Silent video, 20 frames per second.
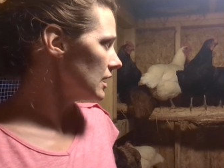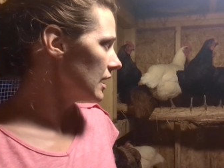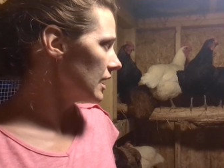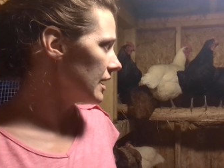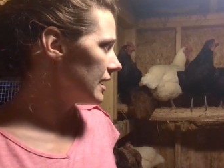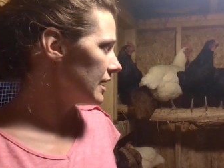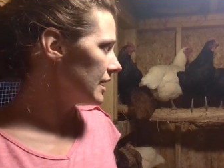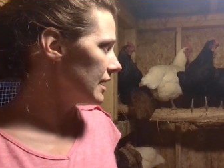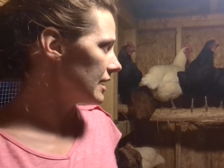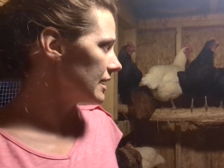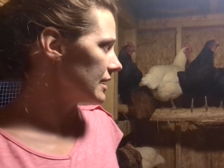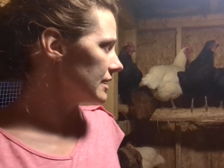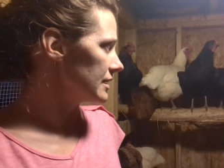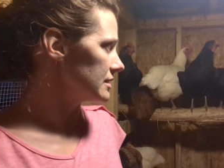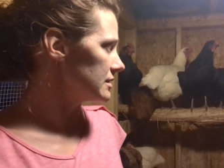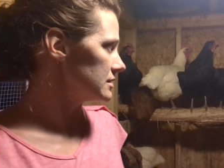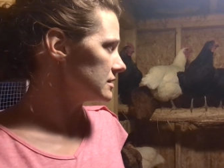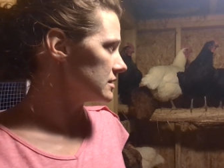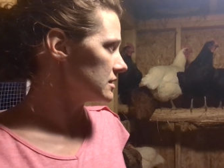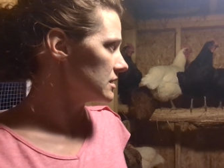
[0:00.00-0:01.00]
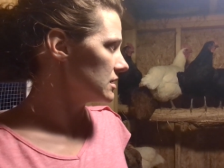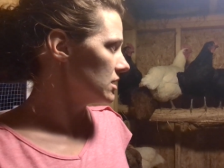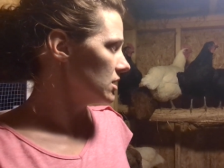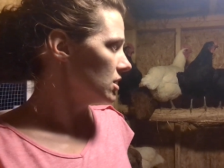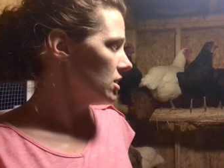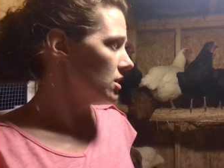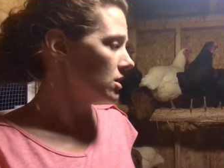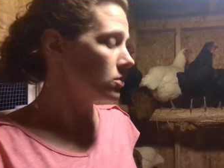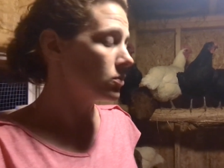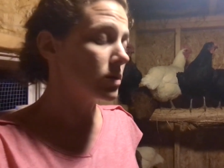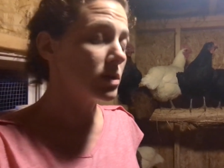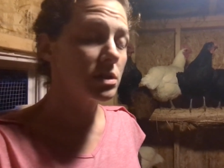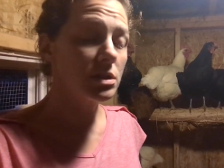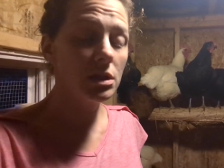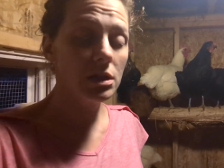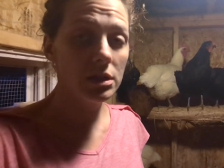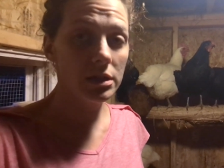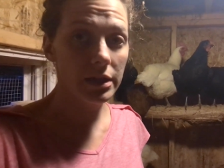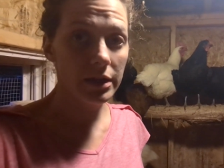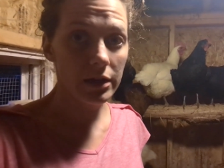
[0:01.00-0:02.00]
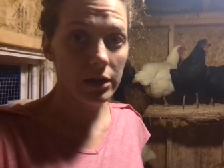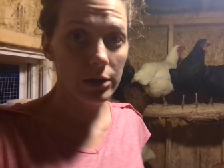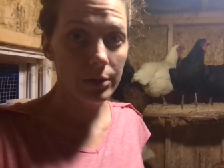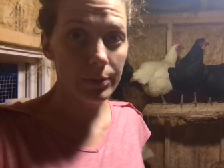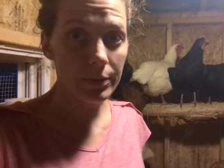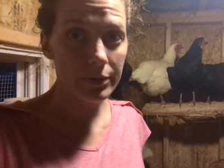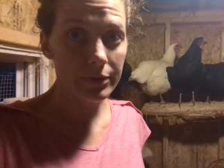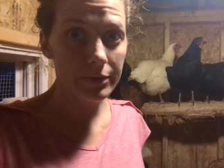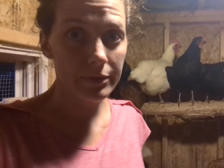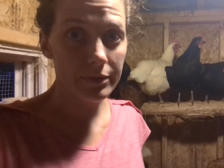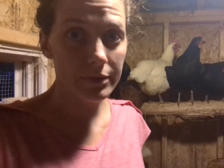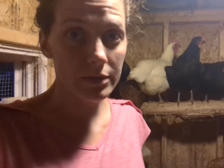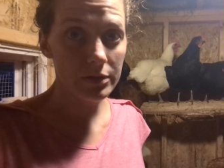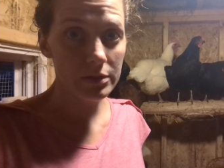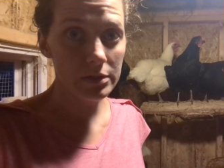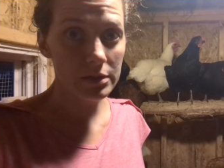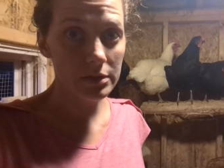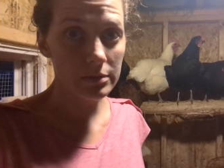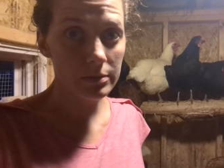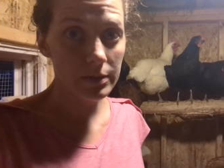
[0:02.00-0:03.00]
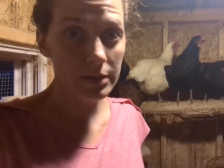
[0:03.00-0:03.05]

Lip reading: and we're just going to take care of both of those this